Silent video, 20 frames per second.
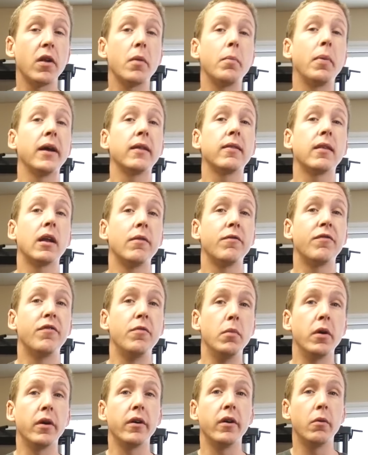on a bike that I'm
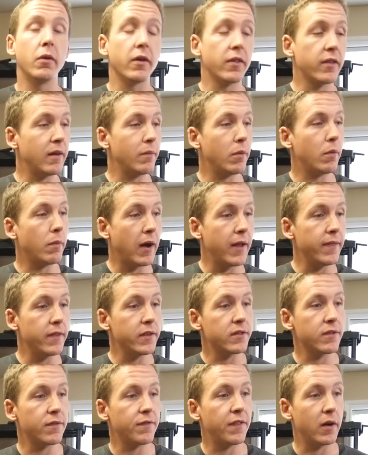familiar with, and I've been riding
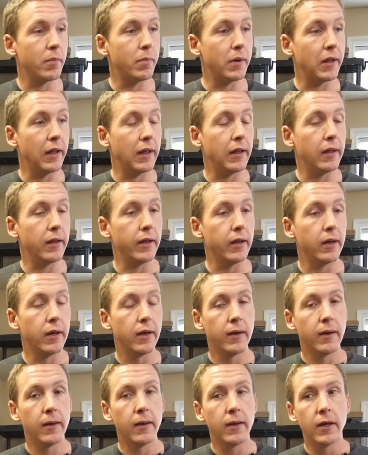this a fair bit lately.
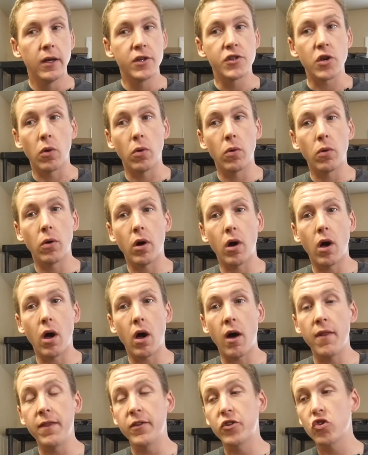So
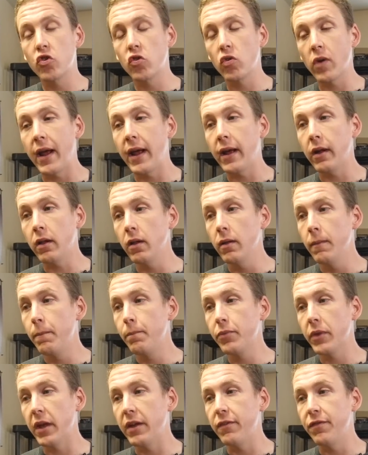on the trail,
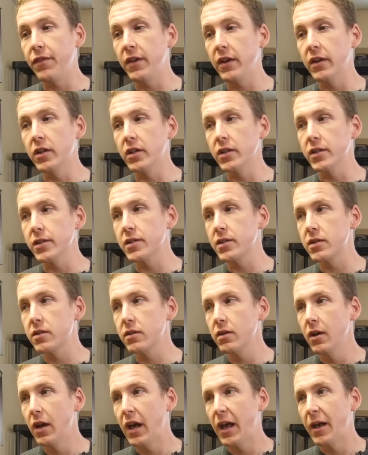it feels
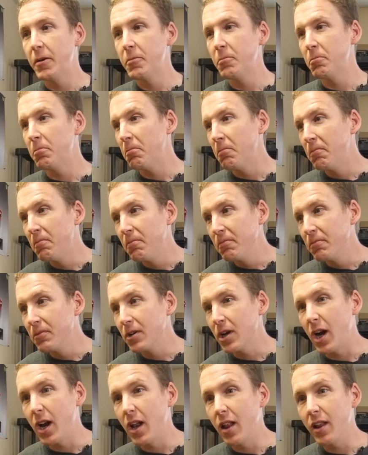
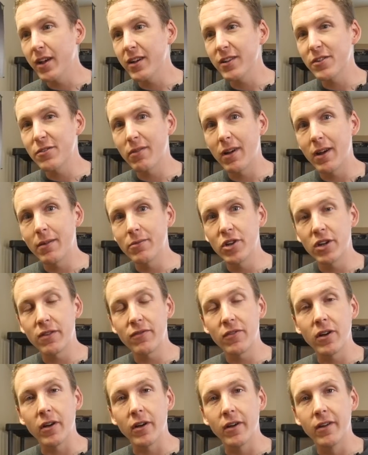kind of like a SRAM
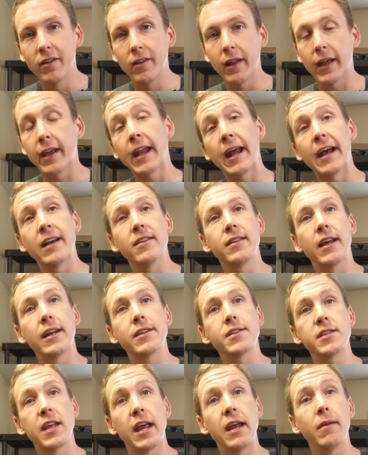shifter. Like it has
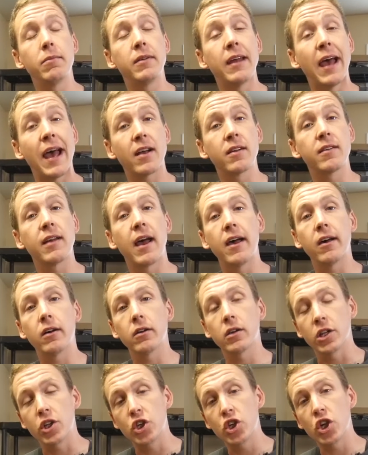that same tactile
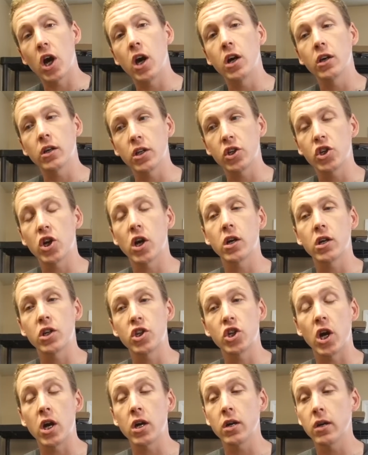ka-chung, ka-chung,
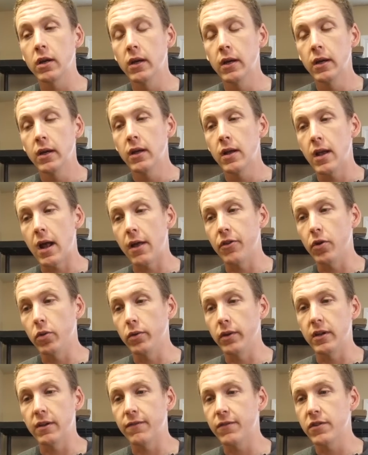ka-chung. Now the
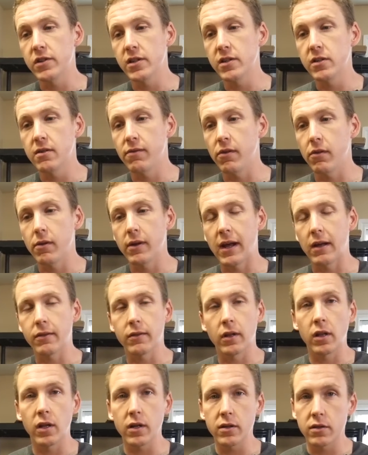only difference is if you were to count
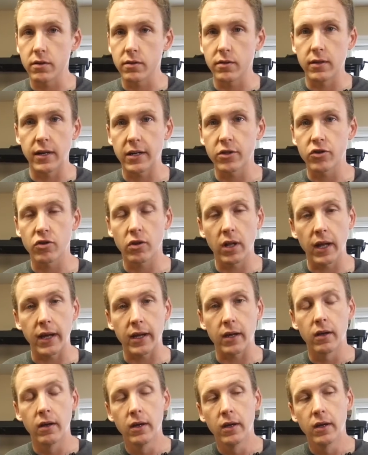the clicks, there's an extra click.